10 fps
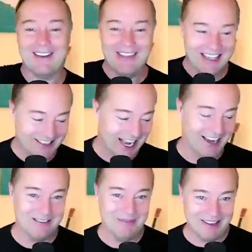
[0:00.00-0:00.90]
of these
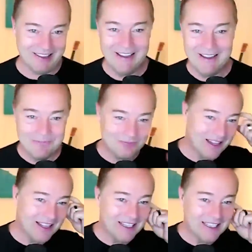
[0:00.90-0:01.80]
documents.
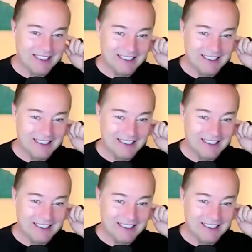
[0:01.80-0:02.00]
Help me.